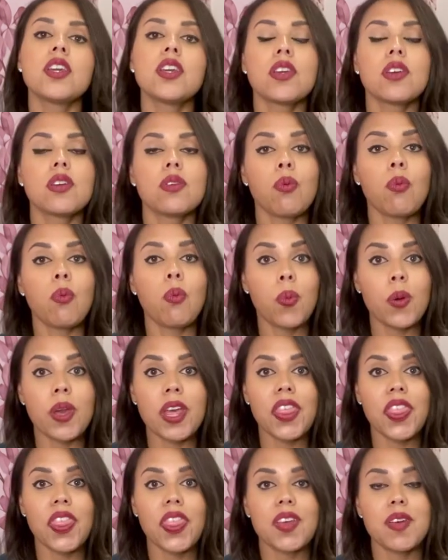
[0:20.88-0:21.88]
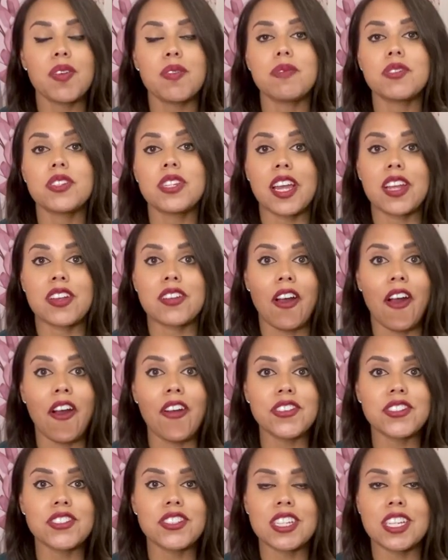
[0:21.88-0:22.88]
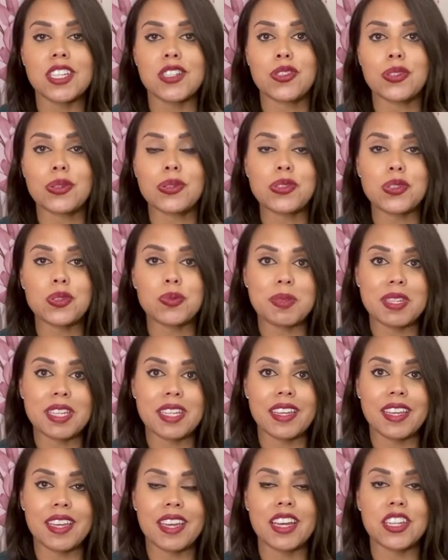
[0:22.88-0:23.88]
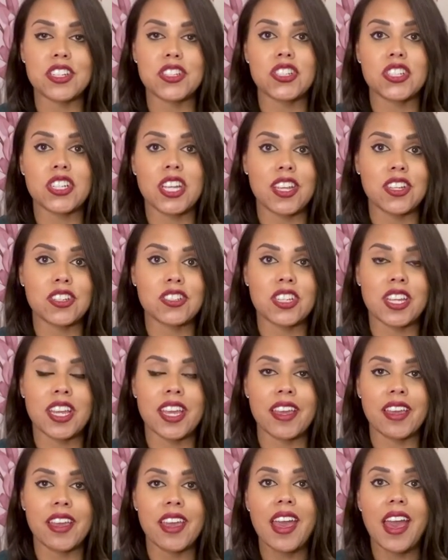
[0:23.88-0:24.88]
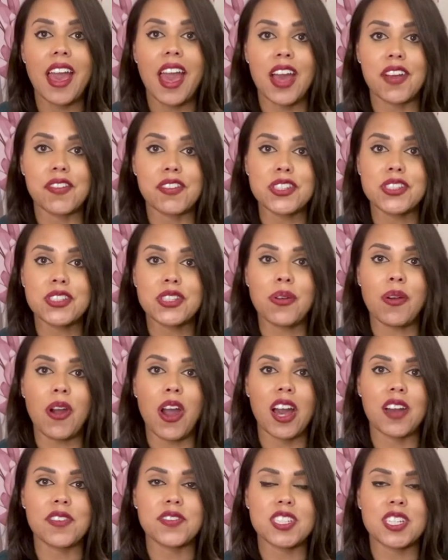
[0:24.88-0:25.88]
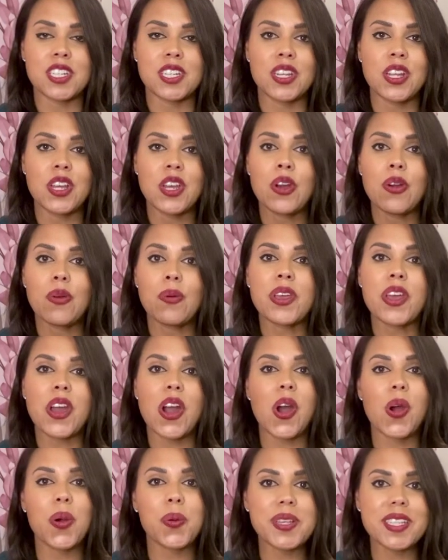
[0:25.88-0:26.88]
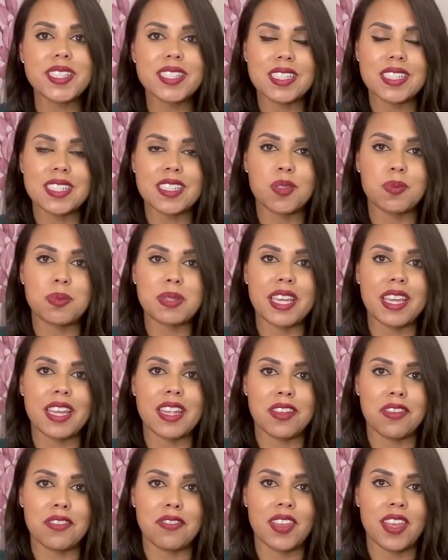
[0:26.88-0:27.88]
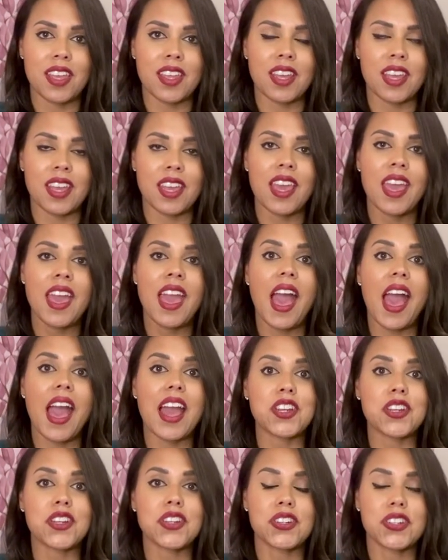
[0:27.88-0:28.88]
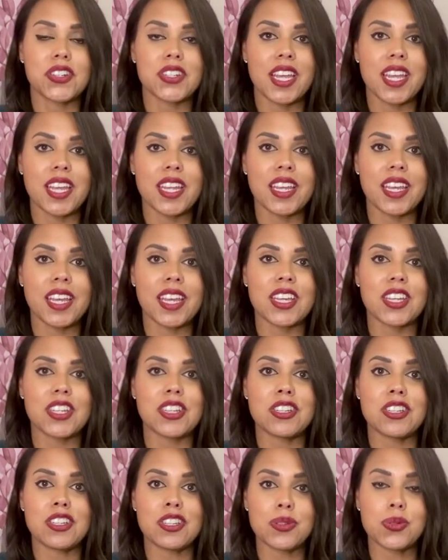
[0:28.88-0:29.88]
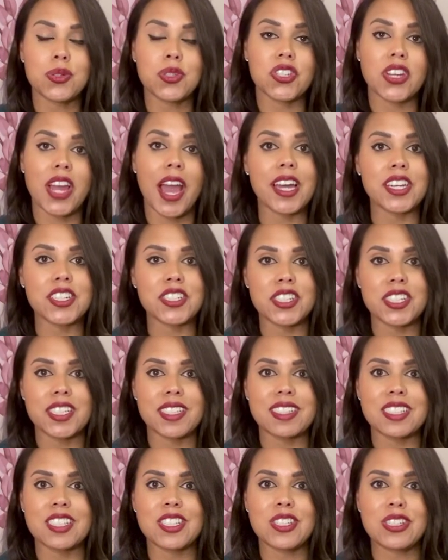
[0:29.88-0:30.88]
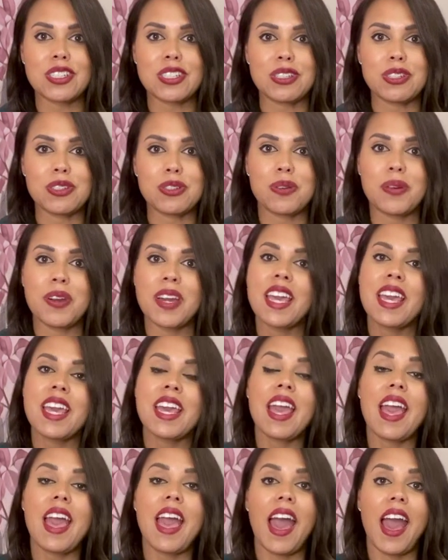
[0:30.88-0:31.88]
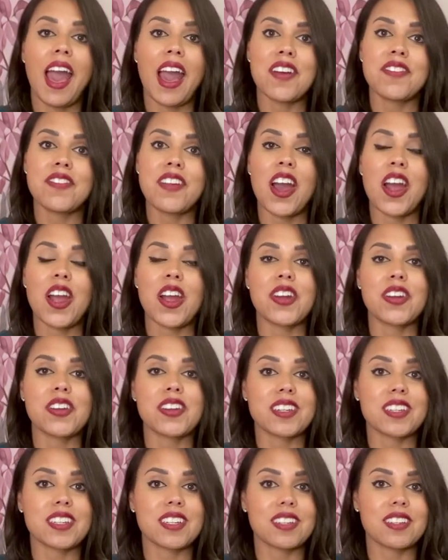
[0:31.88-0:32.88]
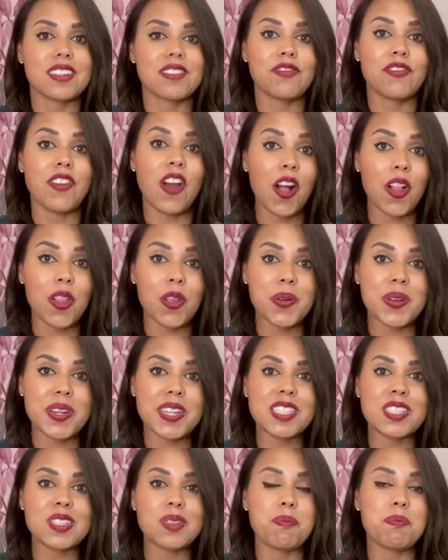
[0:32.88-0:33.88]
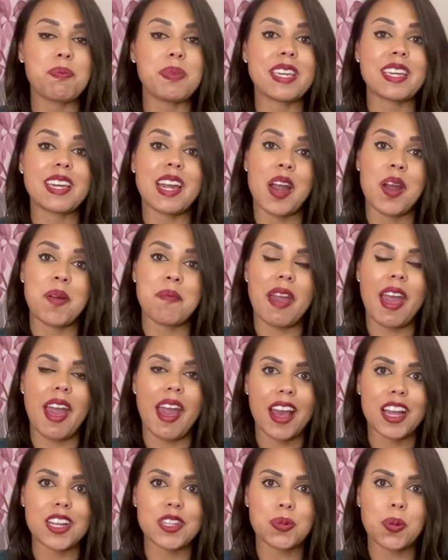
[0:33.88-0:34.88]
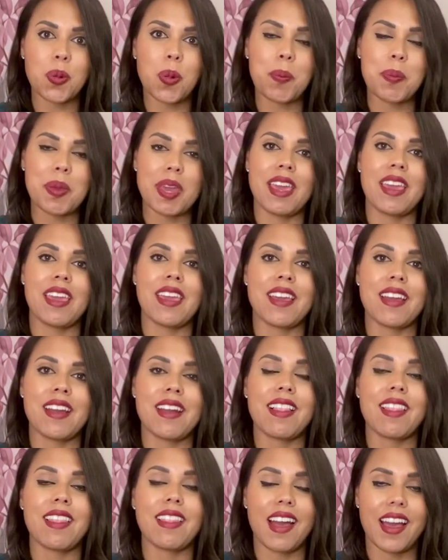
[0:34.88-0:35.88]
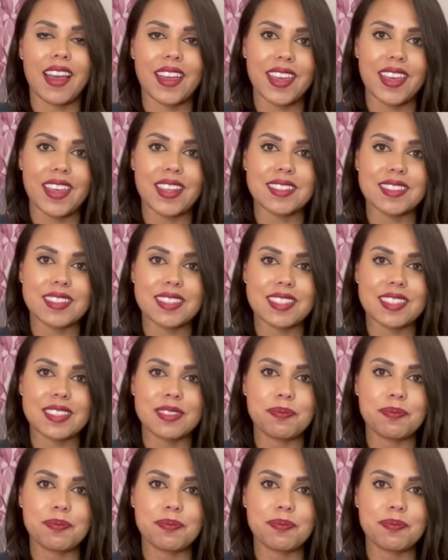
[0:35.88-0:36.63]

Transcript: with technology and social media changing ever so often, we always need to be innovating and creating new strategies to have our followers become actual paying clients.